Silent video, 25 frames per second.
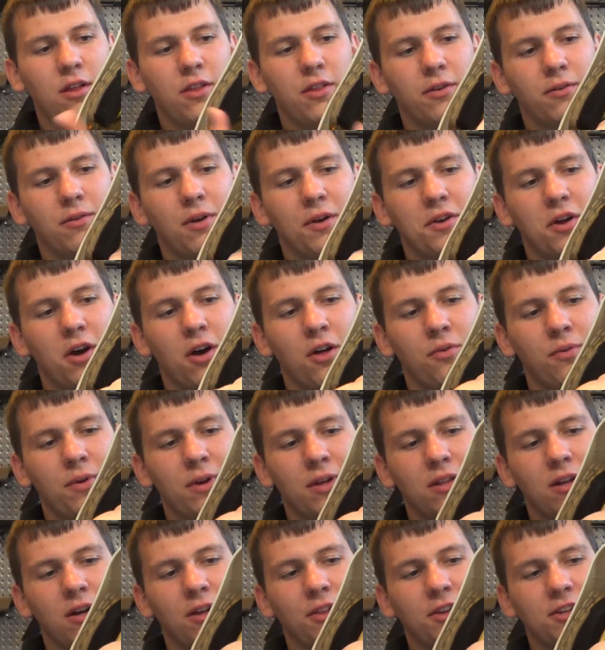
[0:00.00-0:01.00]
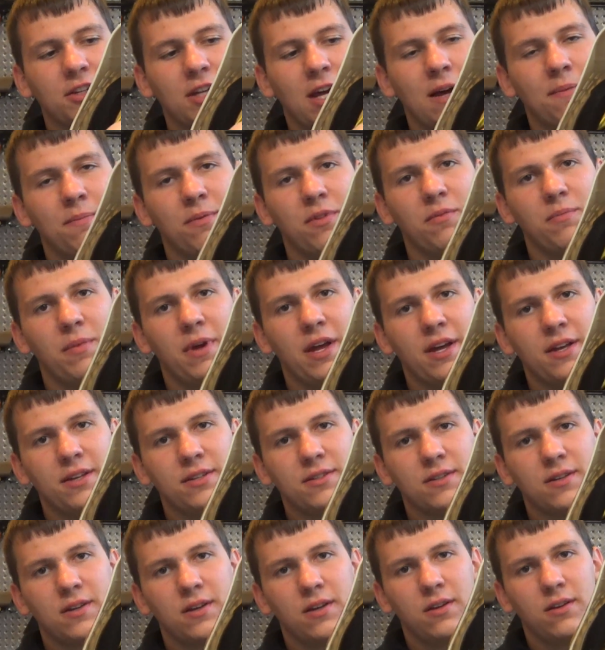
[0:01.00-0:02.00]
that run all the way along the top of the
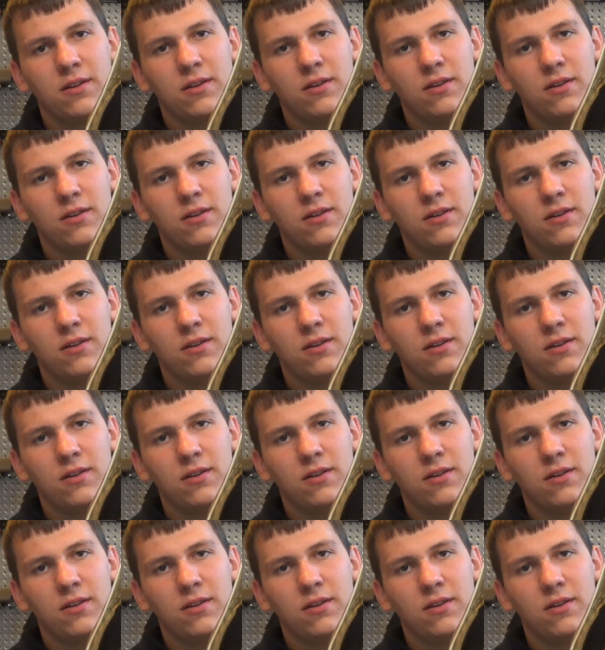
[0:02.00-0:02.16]
mask.